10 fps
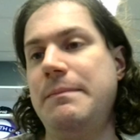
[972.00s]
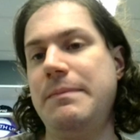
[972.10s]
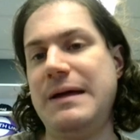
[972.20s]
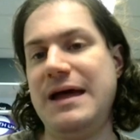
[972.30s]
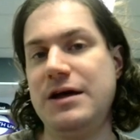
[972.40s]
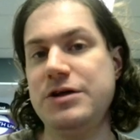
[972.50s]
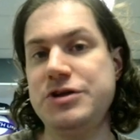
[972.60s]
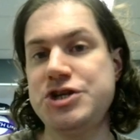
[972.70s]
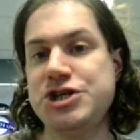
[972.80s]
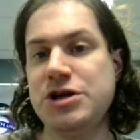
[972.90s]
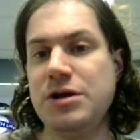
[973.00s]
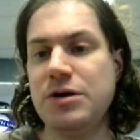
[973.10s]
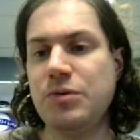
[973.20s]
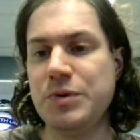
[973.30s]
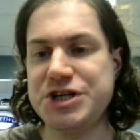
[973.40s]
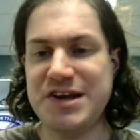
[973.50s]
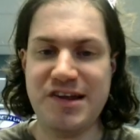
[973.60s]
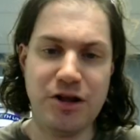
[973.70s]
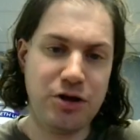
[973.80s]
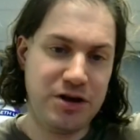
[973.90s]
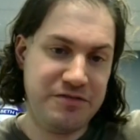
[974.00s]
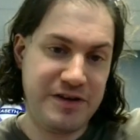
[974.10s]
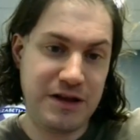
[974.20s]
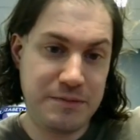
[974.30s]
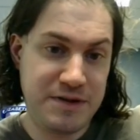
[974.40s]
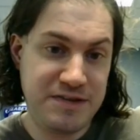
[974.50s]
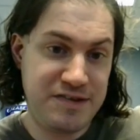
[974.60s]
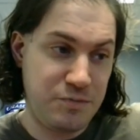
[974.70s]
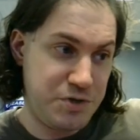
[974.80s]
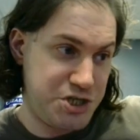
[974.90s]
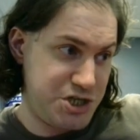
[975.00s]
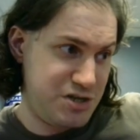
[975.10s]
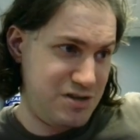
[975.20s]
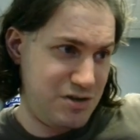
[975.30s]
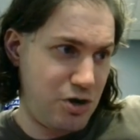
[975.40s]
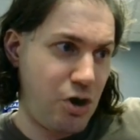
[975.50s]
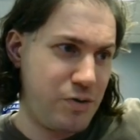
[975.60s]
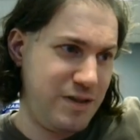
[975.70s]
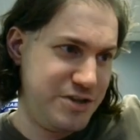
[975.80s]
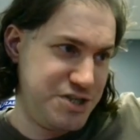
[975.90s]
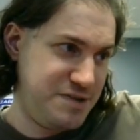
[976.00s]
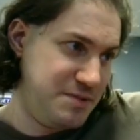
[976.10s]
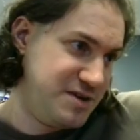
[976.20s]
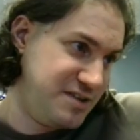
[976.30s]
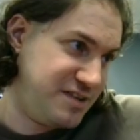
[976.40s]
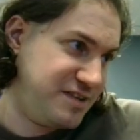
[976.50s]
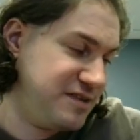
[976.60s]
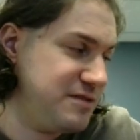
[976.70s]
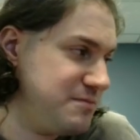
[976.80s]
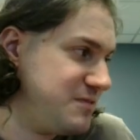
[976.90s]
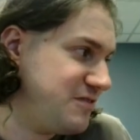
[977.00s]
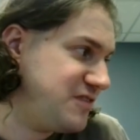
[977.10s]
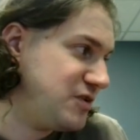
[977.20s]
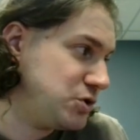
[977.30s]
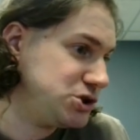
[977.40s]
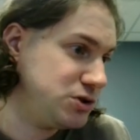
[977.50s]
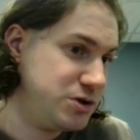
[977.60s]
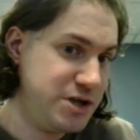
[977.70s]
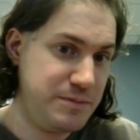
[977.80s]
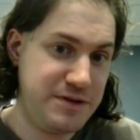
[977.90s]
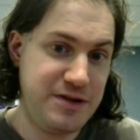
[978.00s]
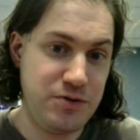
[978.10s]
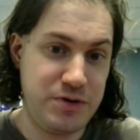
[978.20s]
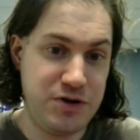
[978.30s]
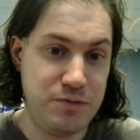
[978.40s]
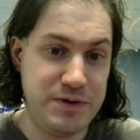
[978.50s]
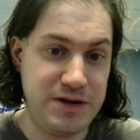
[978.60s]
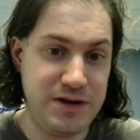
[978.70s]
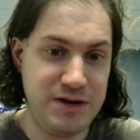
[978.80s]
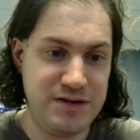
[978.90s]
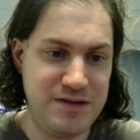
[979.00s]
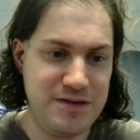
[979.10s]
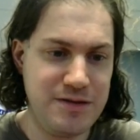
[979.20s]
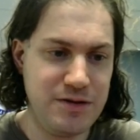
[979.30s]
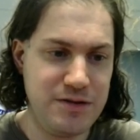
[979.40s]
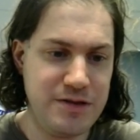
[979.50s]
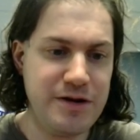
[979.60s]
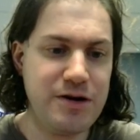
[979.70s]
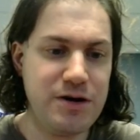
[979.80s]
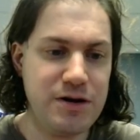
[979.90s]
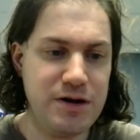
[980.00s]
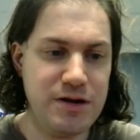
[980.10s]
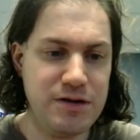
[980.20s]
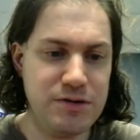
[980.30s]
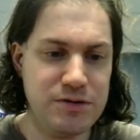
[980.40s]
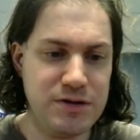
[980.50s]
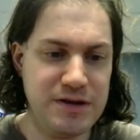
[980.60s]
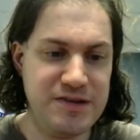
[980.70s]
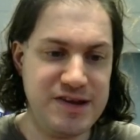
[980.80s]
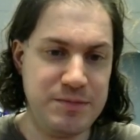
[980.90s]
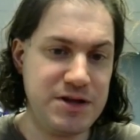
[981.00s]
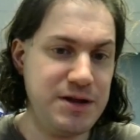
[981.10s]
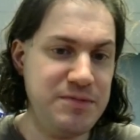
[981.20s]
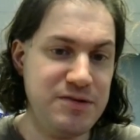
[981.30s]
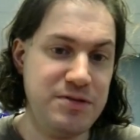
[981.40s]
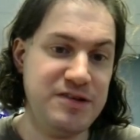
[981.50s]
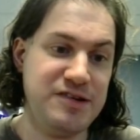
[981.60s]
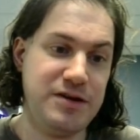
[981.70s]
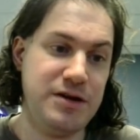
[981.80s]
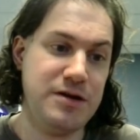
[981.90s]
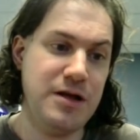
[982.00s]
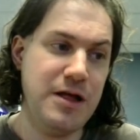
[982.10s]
package, which has a lot of elements which correlate just because of social learning, but they don't need to be there at the same time. So things like